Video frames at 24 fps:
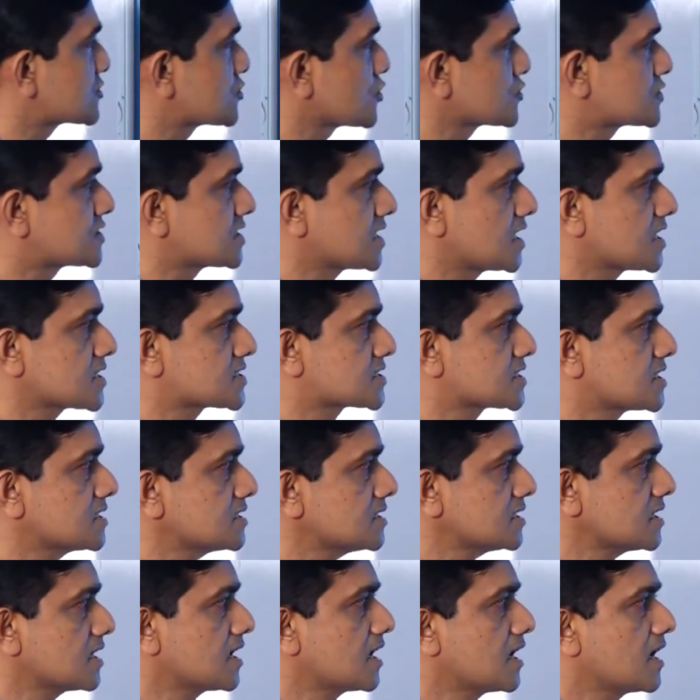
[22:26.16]

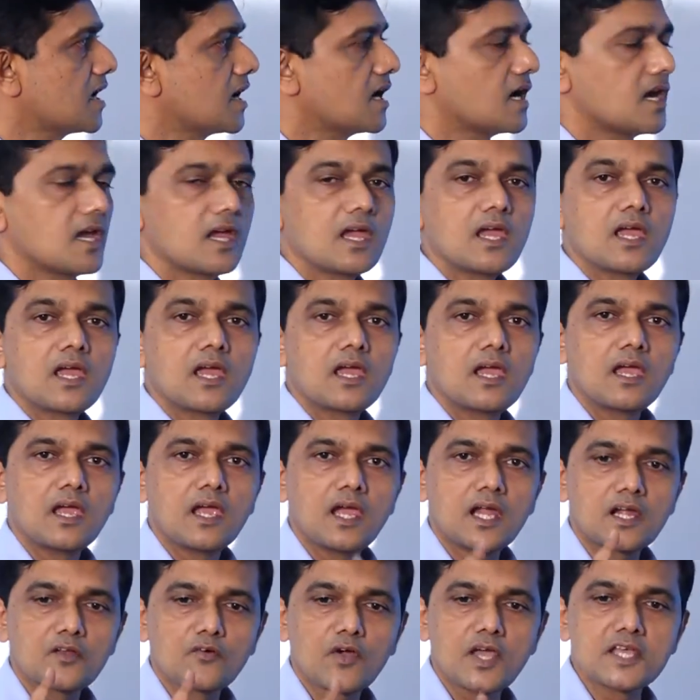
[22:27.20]
Association,
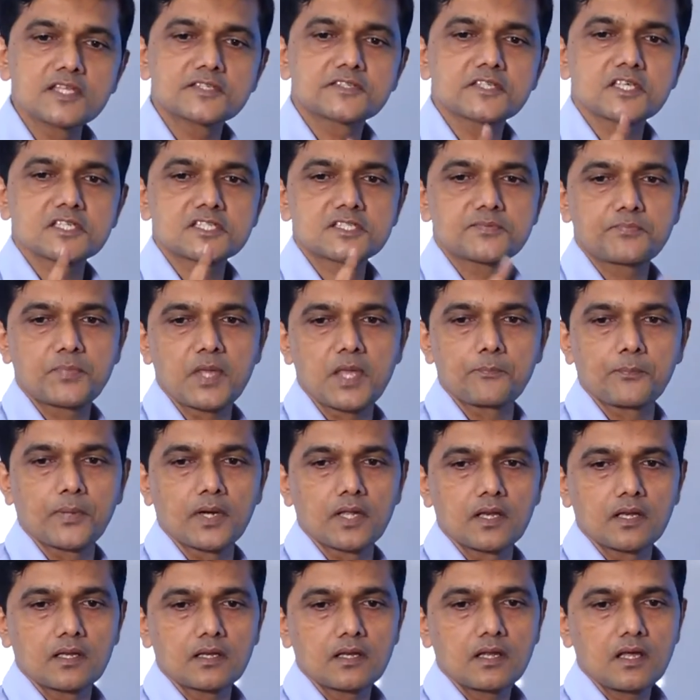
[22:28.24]
advises
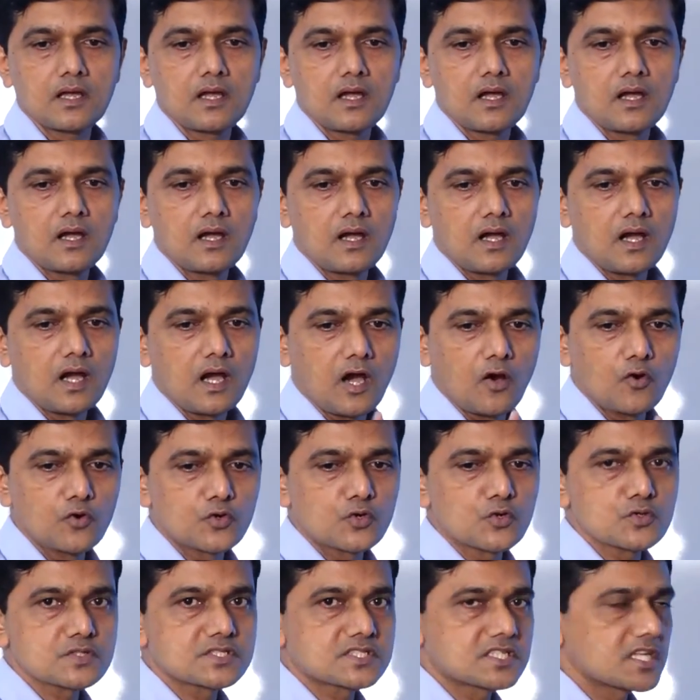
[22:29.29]
people how
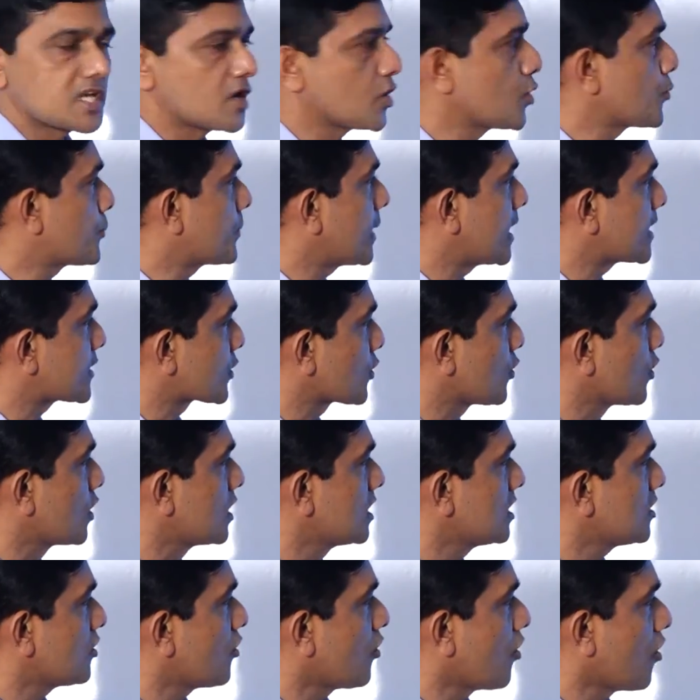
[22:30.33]
to save
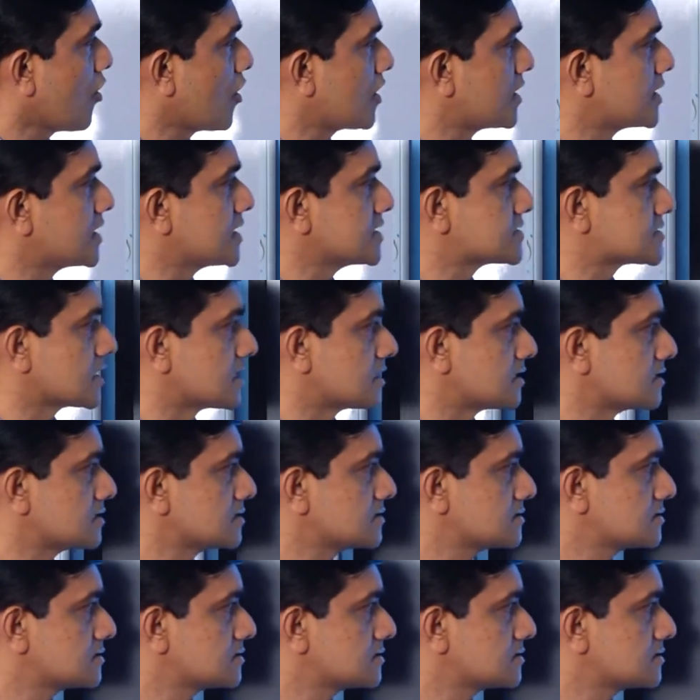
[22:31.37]
petrol or diesel.